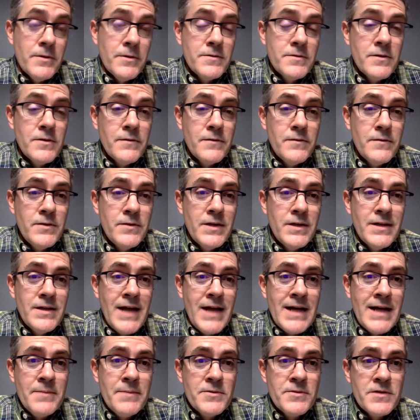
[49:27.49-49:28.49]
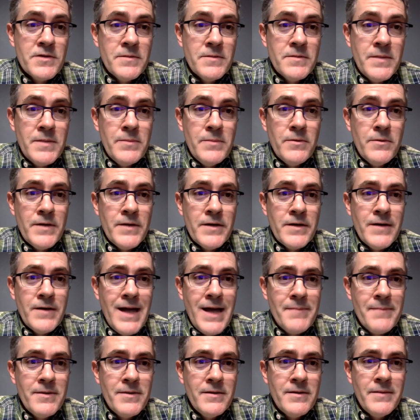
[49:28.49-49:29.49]
So if you get 90% of people that are
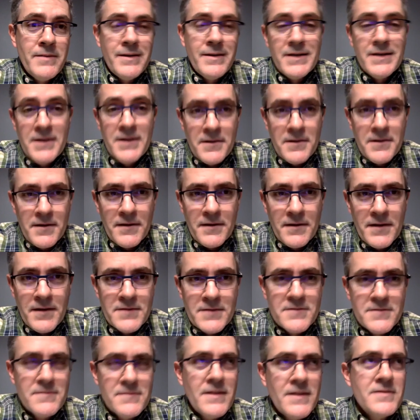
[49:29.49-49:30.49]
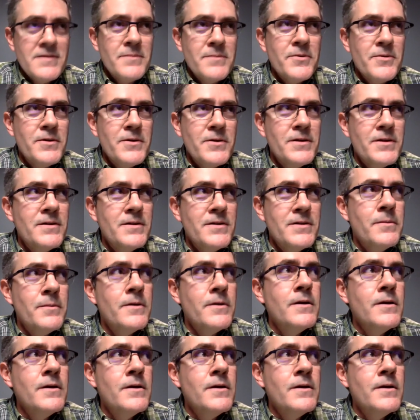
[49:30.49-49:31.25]
happy about anything, that's that's a pretty good number.